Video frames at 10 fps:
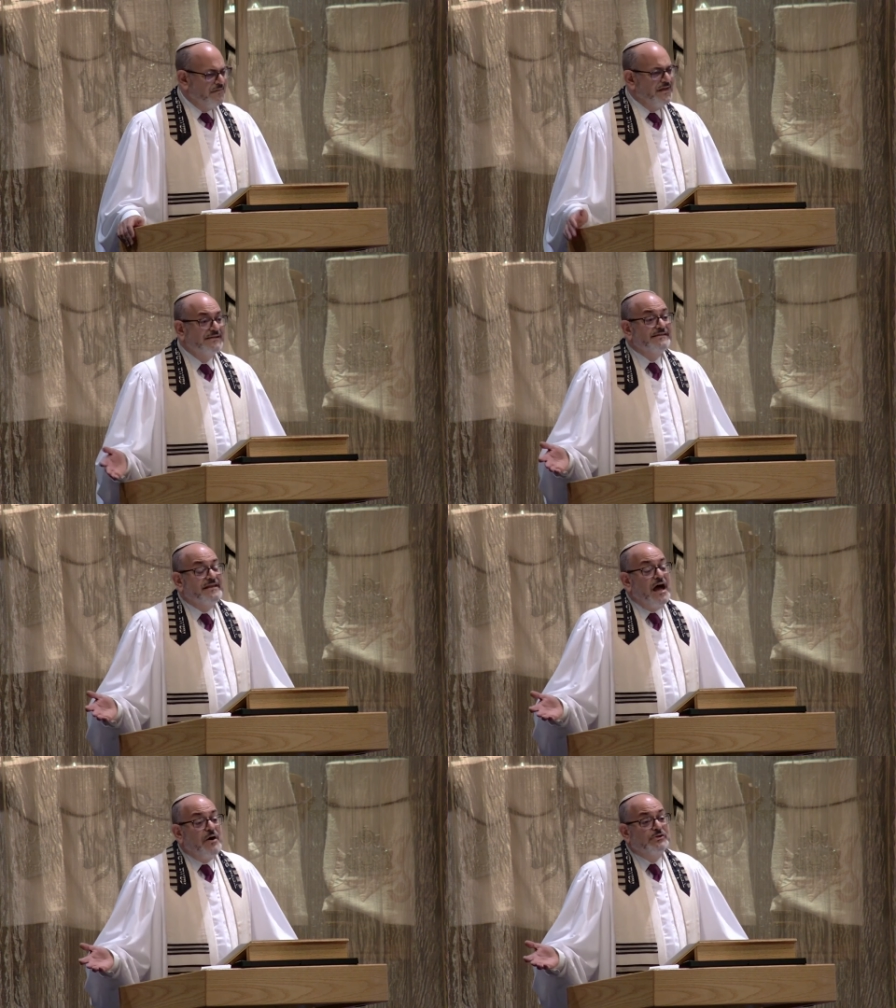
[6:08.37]
Isn't
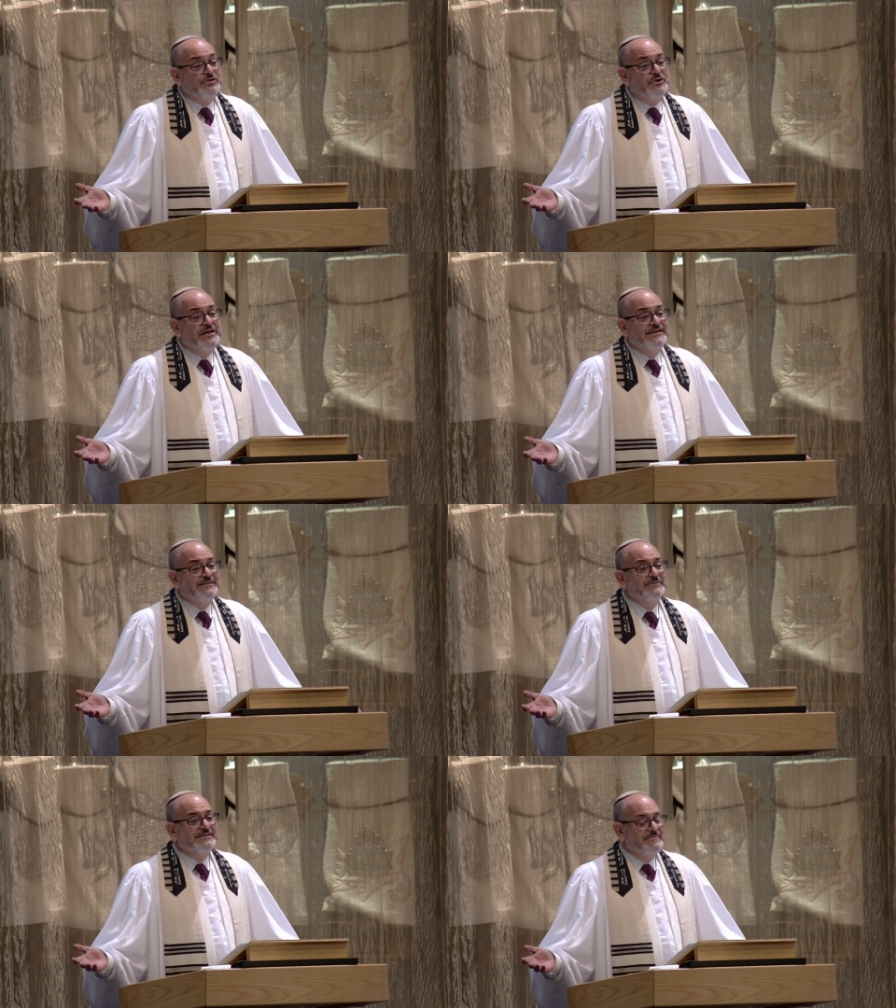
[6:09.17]
that what
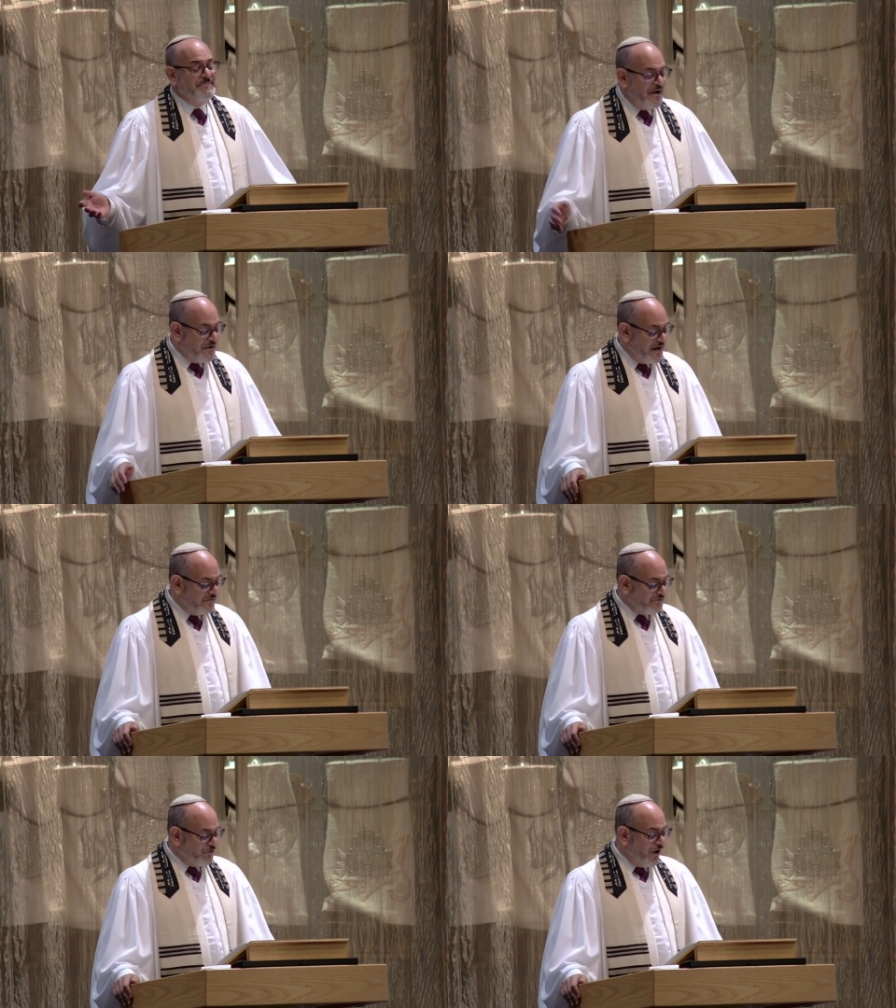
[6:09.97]
Judaism is about
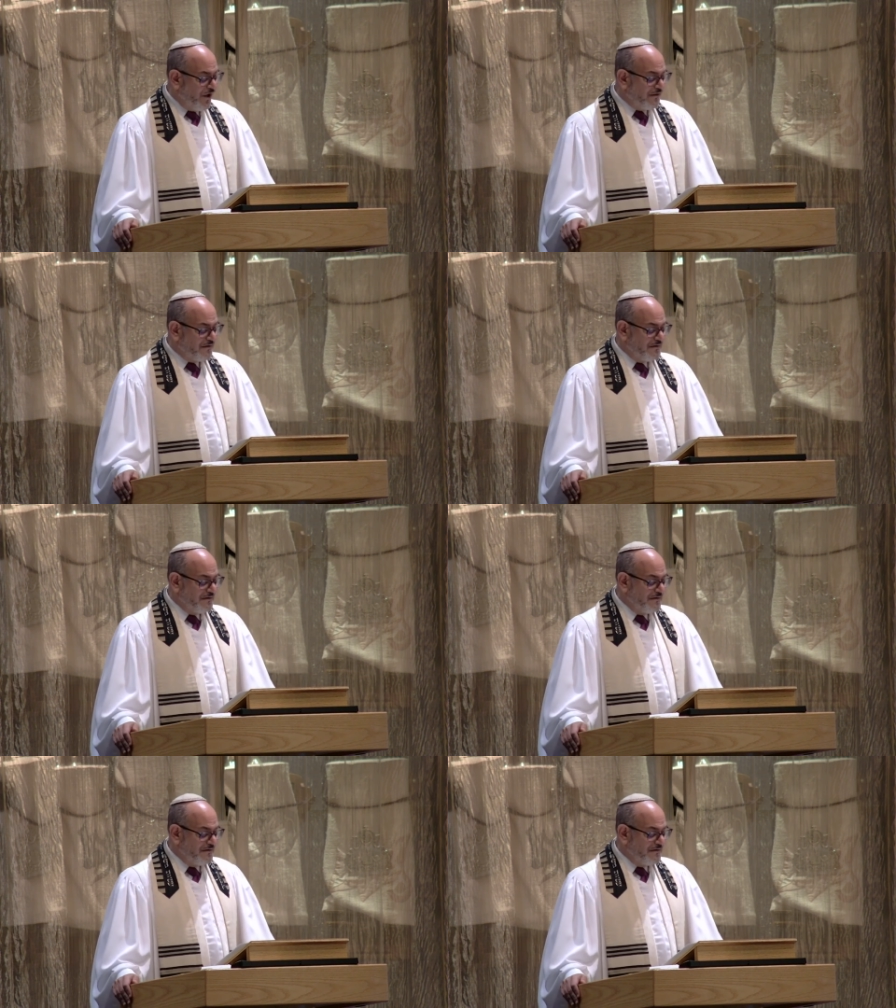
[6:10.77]
after all?